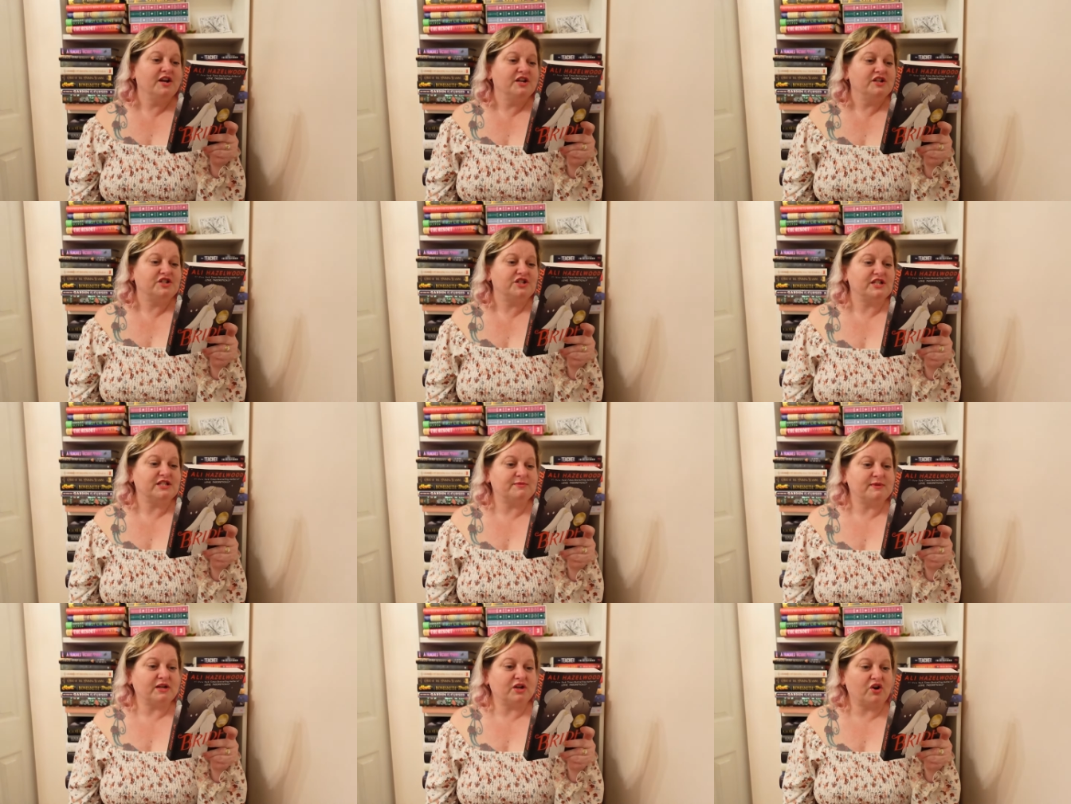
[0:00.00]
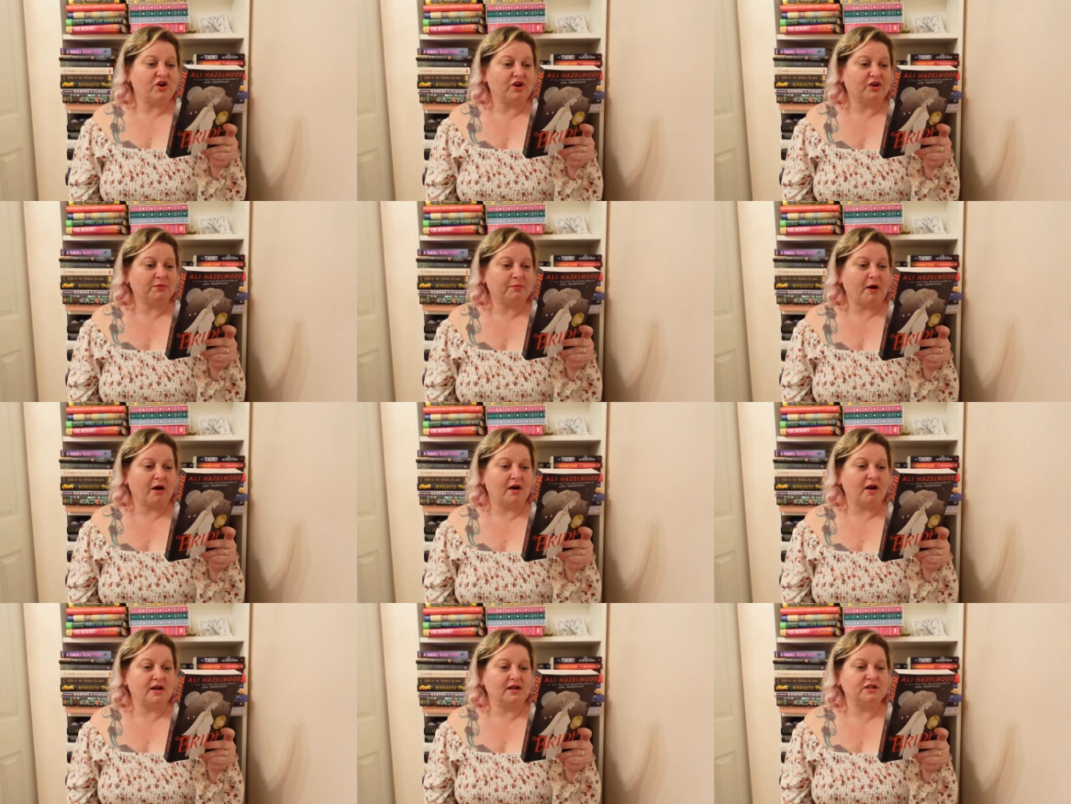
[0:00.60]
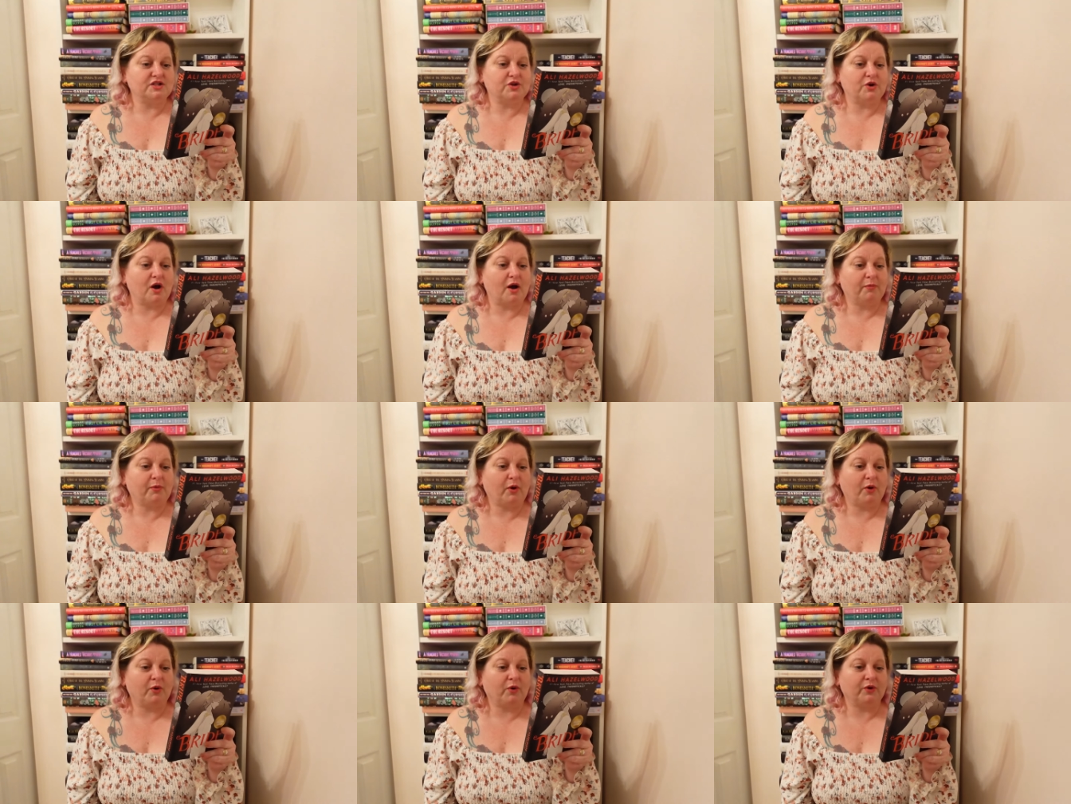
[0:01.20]
She's been called upon to
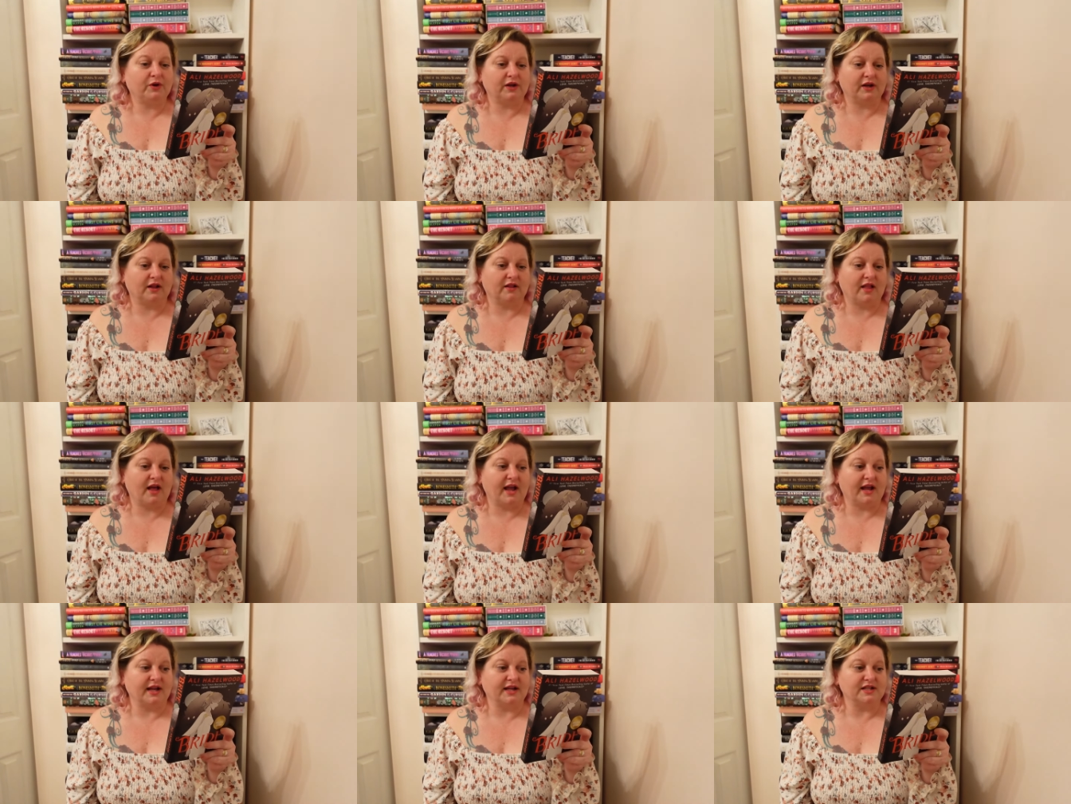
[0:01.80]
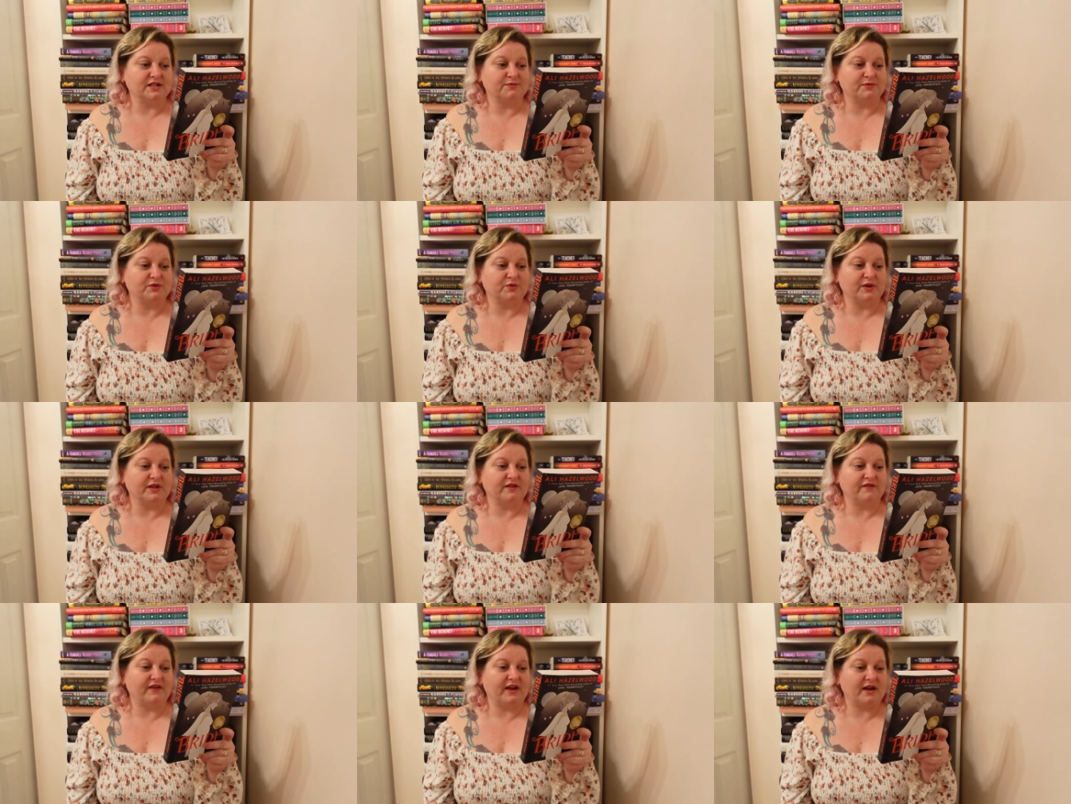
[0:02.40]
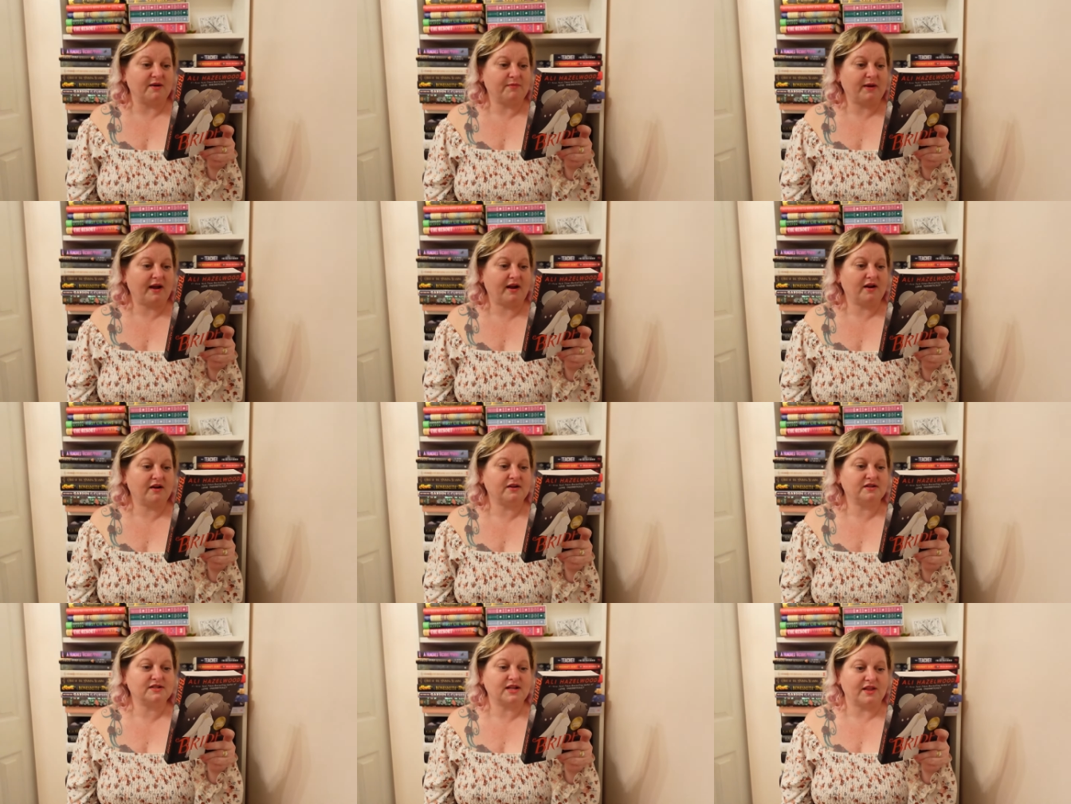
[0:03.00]
uphold an alliance between the
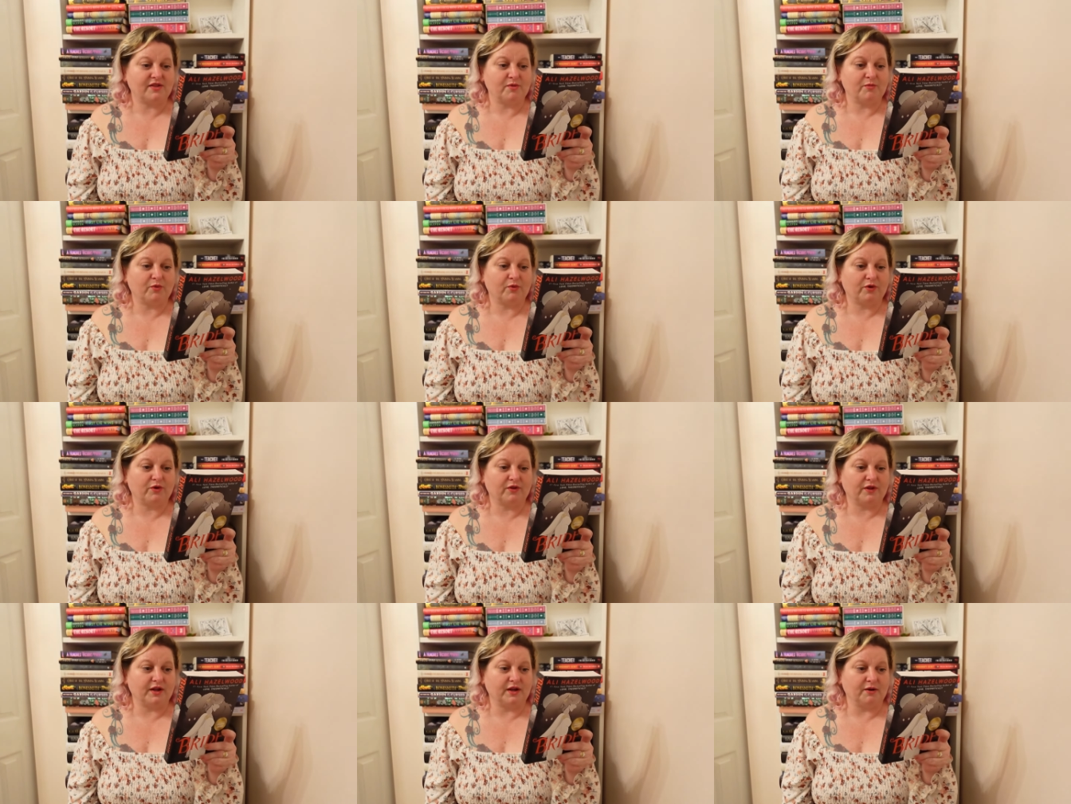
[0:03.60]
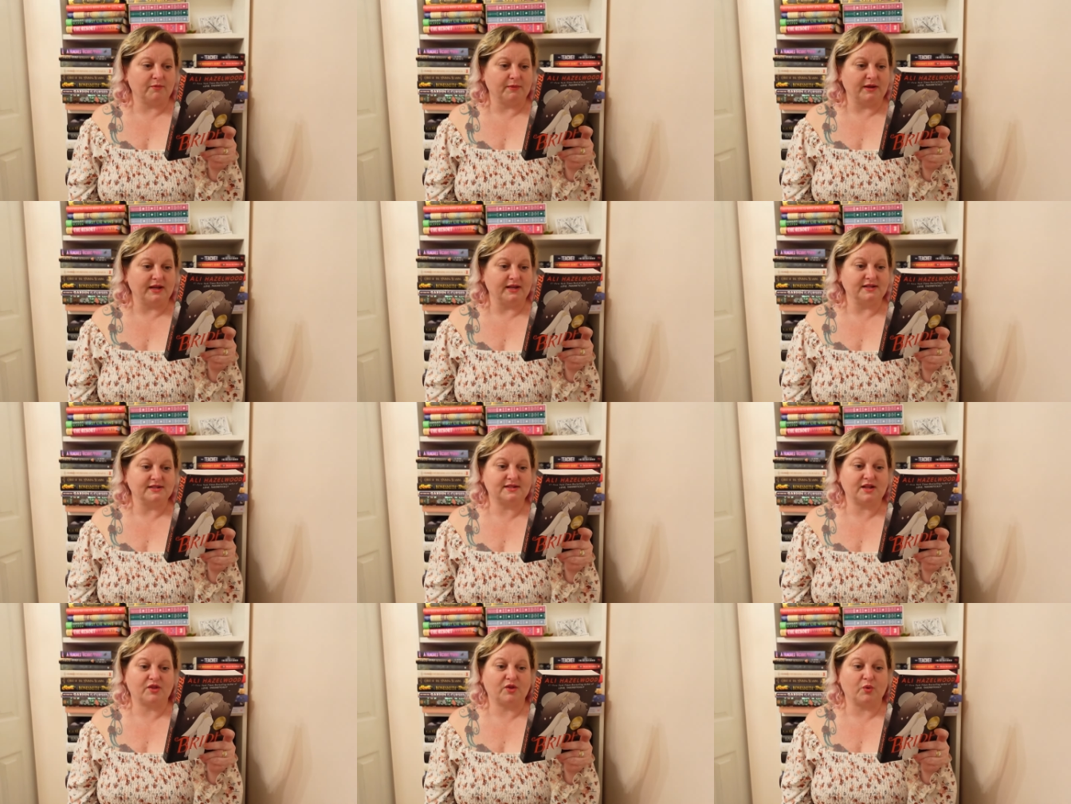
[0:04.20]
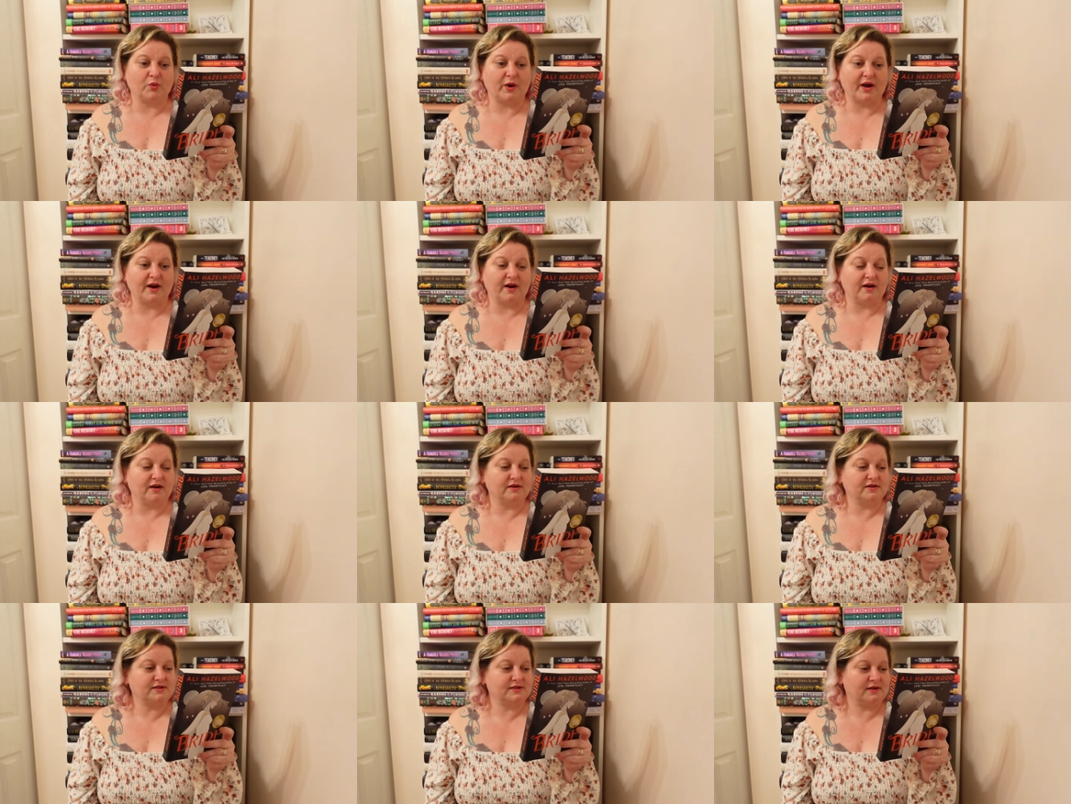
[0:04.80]
vampires and the mortal enemies, the
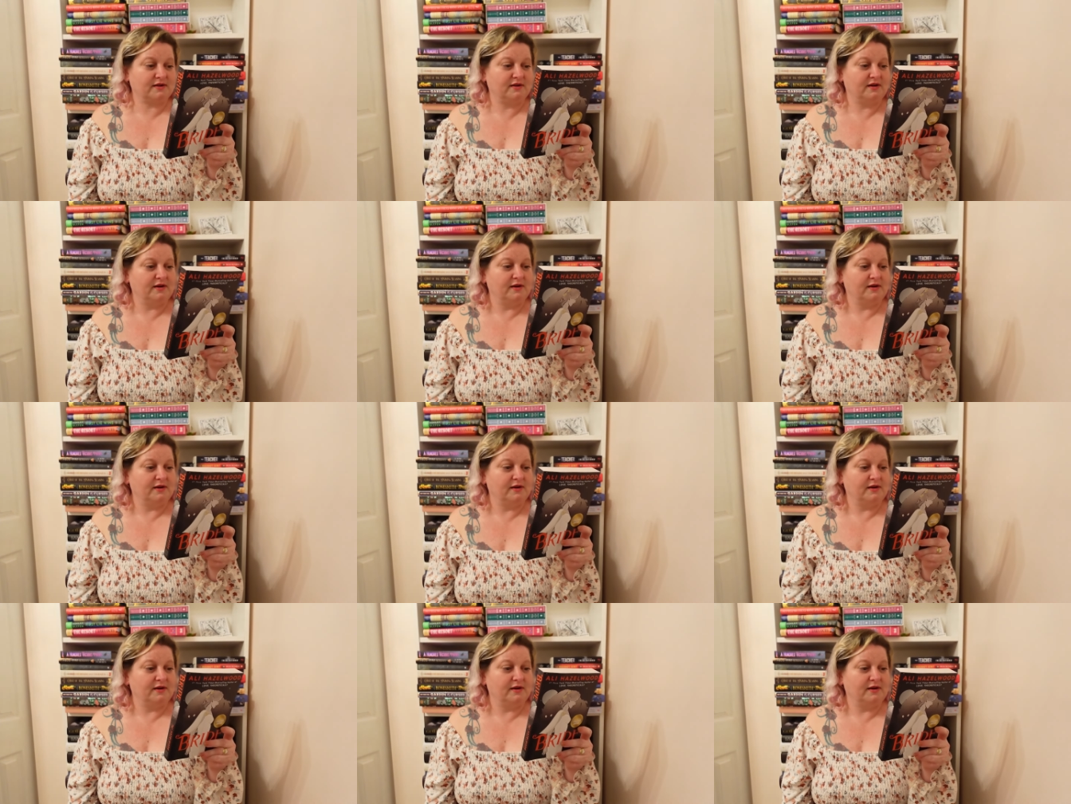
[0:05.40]
Weres.